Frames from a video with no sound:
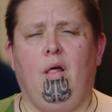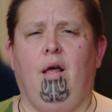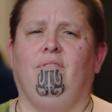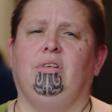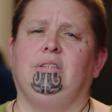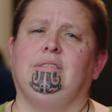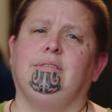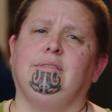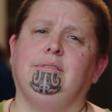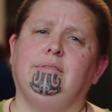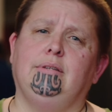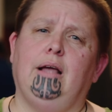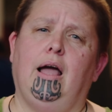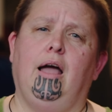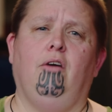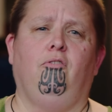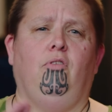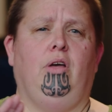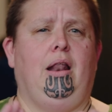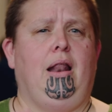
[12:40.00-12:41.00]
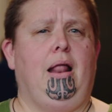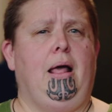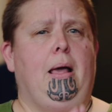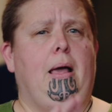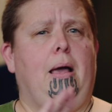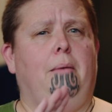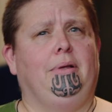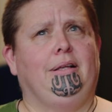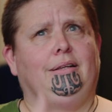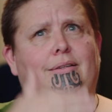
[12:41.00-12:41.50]
Wishing you all a
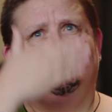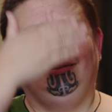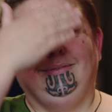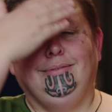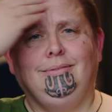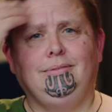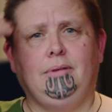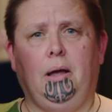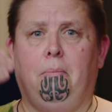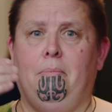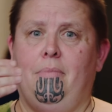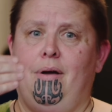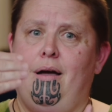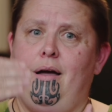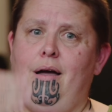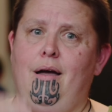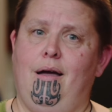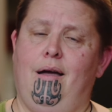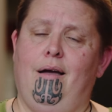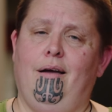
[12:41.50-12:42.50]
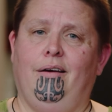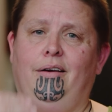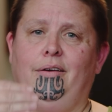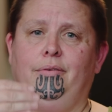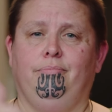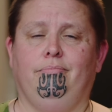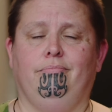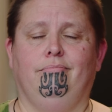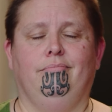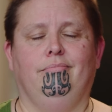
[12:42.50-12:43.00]
safe and happy festive
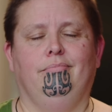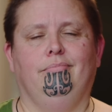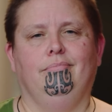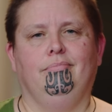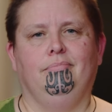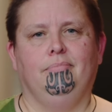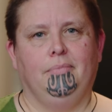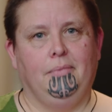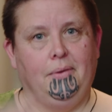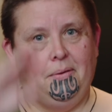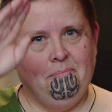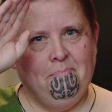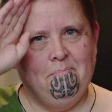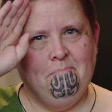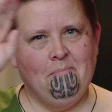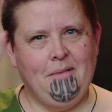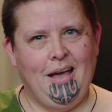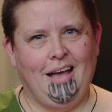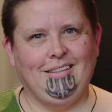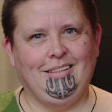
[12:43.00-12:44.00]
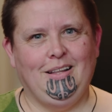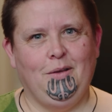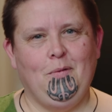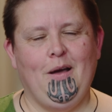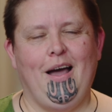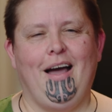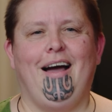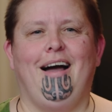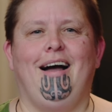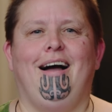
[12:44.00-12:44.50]
season.
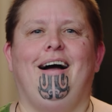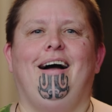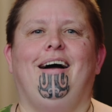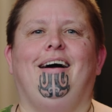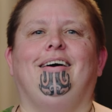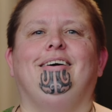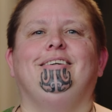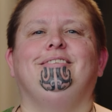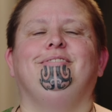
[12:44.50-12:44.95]
Mā te wā.